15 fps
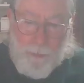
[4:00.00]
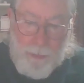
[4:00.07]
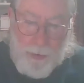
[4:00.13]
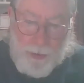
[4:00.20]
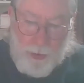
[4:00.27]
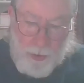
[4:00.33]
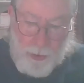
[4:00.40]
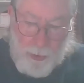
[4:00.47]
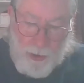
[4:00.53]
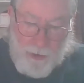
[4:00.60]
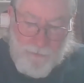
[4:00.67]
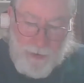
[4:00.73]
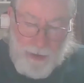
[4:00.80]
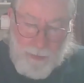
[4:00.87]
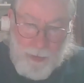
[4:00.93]
put the
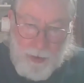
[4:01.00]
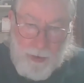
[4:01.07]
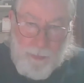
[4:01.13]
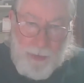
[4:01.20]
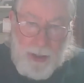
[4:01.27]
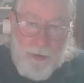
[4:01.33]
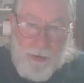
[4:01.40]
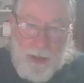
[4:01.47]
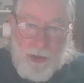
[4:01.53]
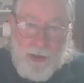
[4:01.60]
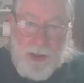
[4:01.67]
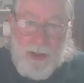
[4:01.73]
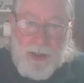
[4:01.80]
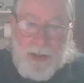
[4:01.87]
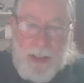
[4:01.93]
35 millimeter dish in
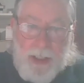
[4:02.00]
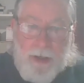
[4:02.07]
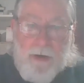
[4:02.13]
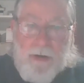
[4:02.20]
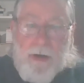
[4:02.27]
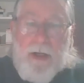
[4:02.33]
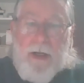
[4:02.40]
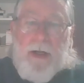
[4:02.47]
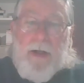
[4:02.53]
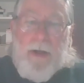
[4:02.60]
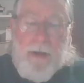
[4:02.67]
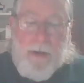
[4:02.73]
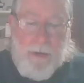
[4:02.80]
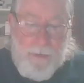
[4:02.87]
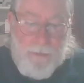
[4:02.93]
the center,
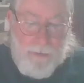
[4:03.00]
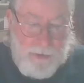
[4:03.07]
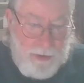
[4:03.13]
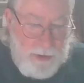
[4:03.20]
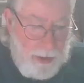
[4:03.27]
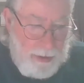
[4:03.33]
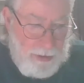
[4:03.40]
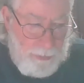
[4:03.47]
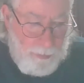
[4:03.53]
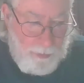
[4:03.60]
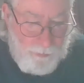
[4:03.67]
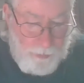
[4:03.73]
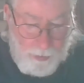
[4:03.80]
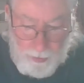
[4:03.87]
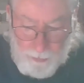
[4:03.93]
take some of
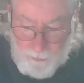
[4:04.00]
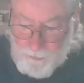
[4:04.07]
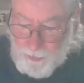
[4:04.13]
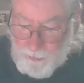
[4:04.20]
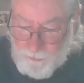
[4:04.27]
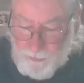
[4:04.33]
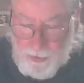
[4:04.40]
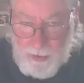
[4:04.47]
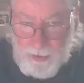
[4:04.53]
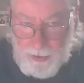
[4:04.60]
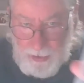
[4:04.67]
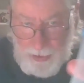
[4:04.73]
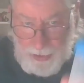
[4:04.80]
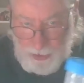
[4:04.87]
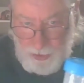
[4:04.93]
our
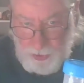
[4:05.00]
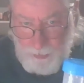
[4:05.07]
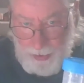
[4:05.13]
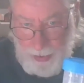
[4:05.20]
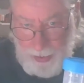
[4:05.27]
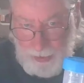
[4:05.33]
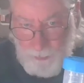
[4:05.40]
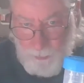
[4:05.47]
extract